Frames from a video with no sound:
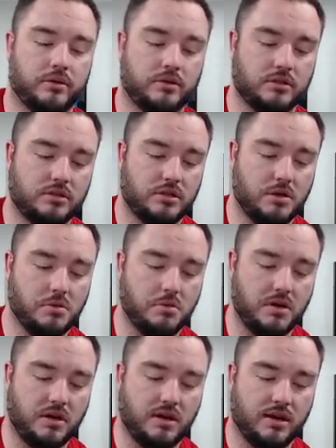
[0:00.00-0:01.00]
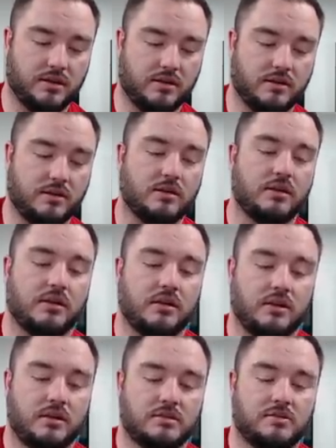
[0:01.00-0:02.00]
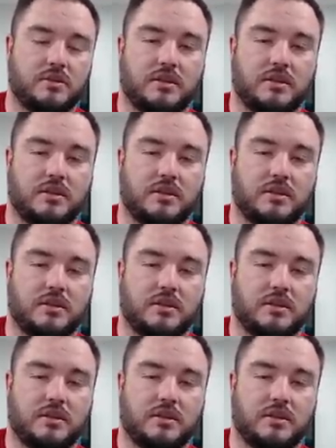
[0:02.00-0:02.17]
See what we can get. We can get